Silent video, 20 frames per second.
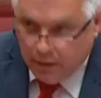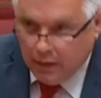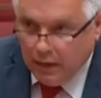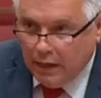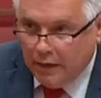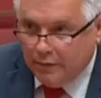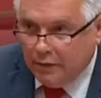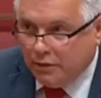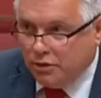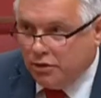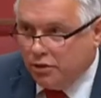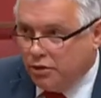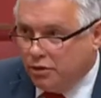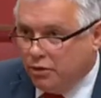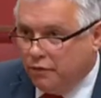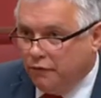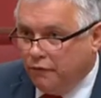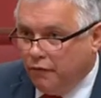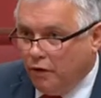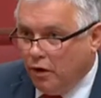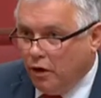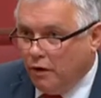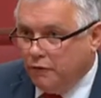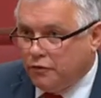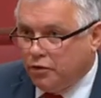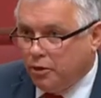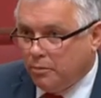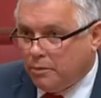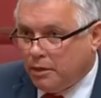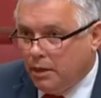And that's just the 5
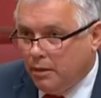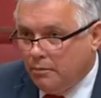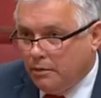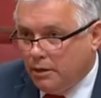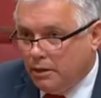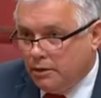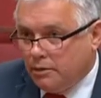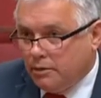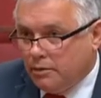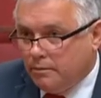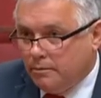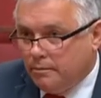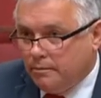top companies.